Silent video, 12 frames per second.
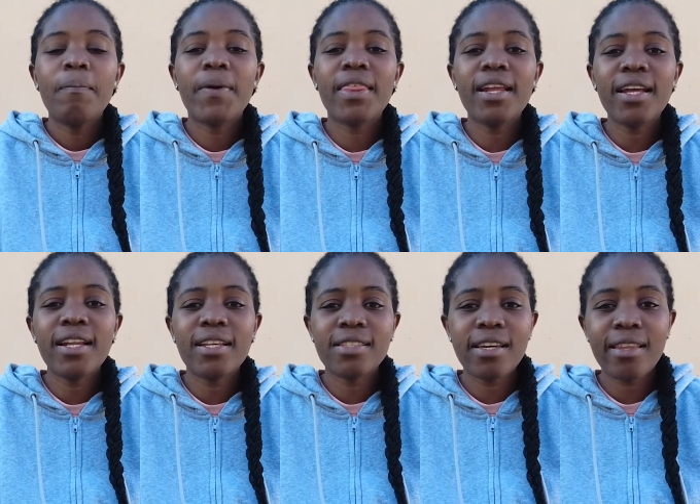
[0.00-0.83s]
But then I
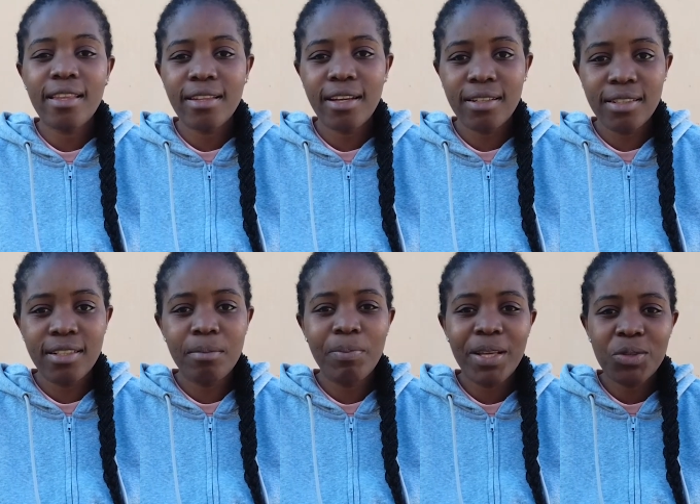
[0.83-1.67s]
decided that in
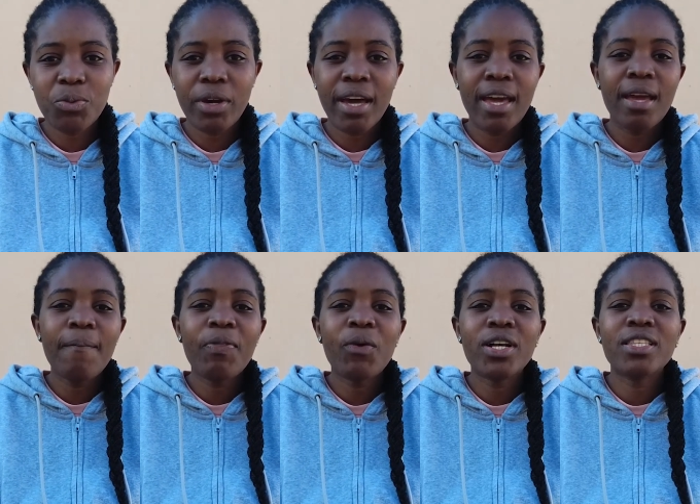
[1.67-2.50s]
the place where I
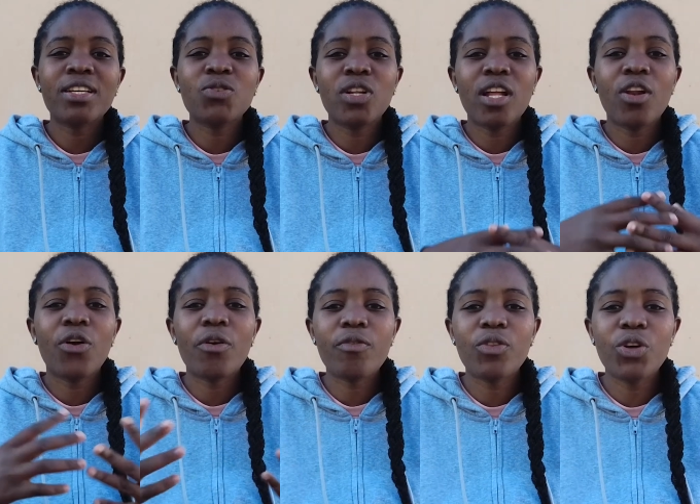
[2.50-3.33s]
am, there was actually a
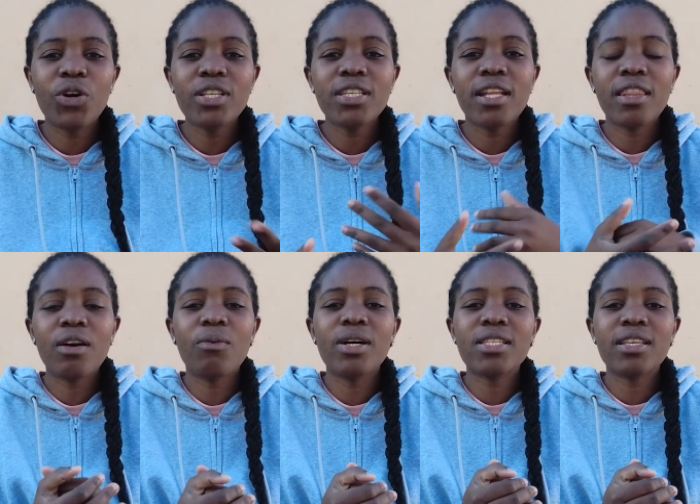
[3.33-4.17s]
lot of noise, and
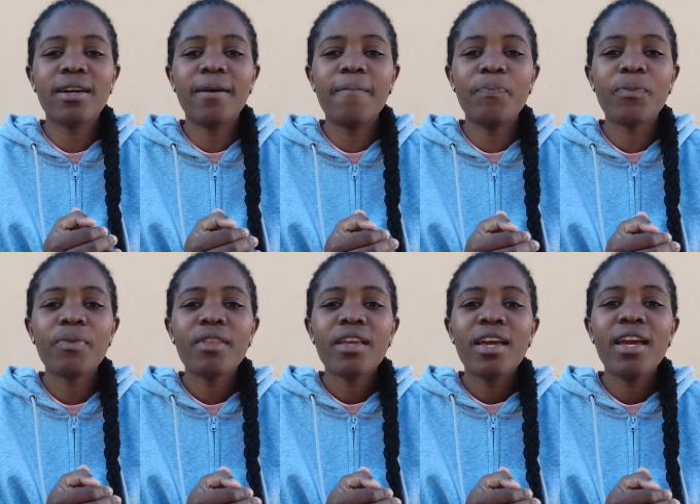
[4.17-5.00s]
there was
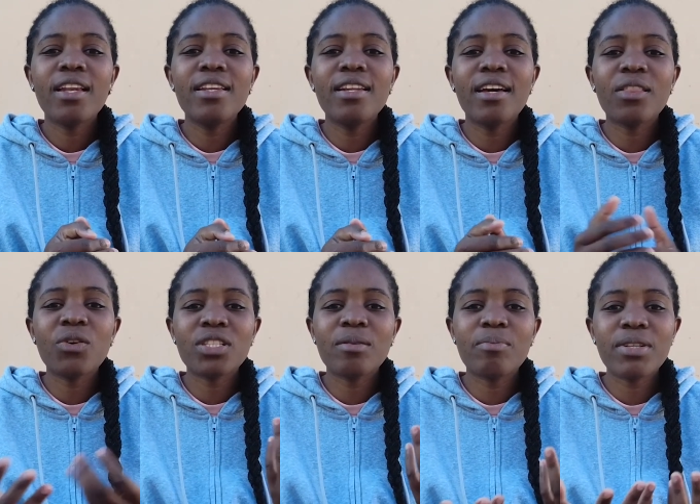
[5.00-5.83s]
and it
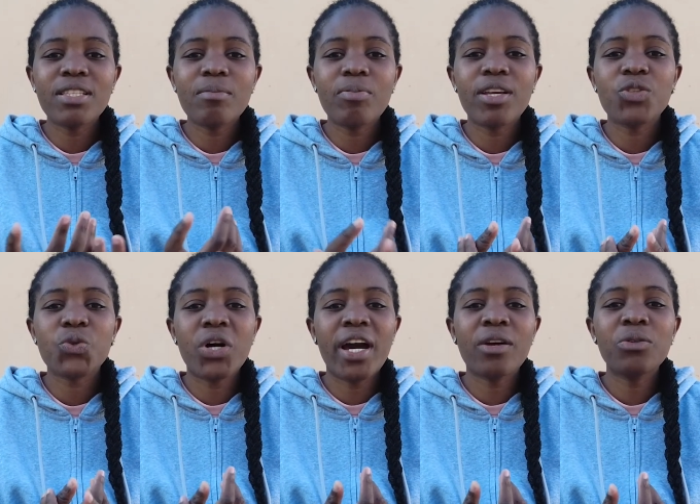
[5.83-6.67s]
was a busy place,
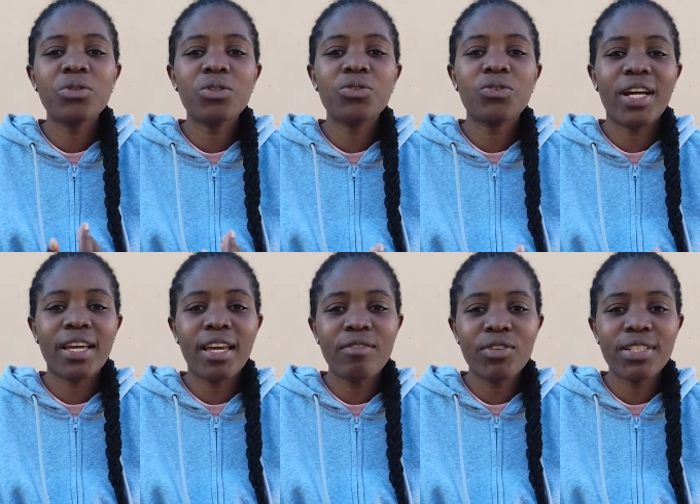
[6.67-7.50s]
so I couldn't
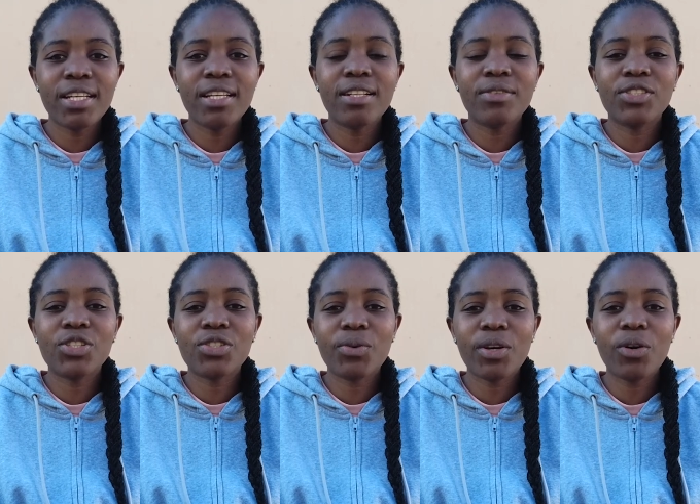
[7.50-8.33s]
like every day to
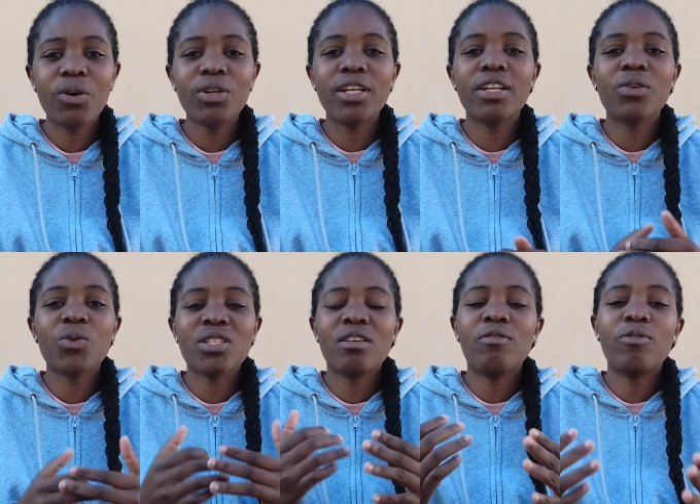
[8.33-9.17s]
just record, and it
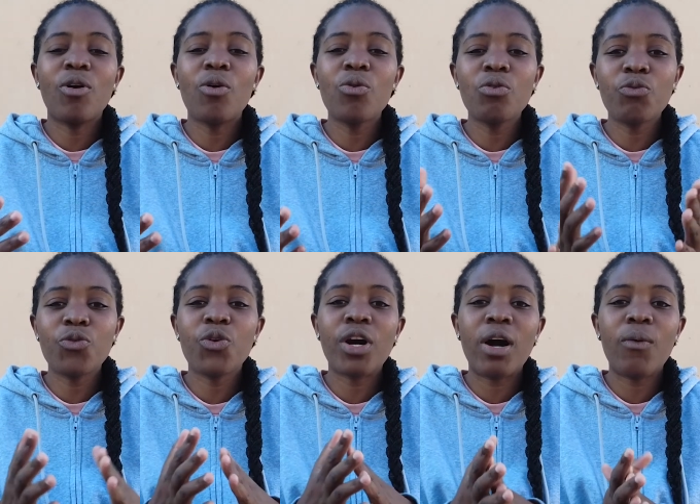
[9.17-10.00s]
was a whole
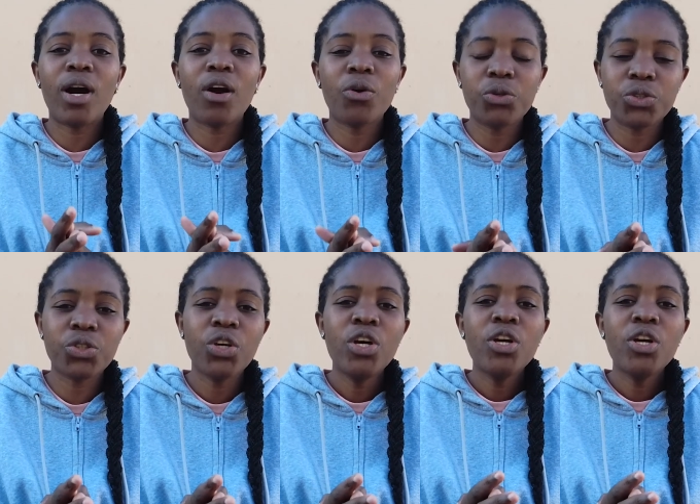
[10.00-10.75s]
4 hour course.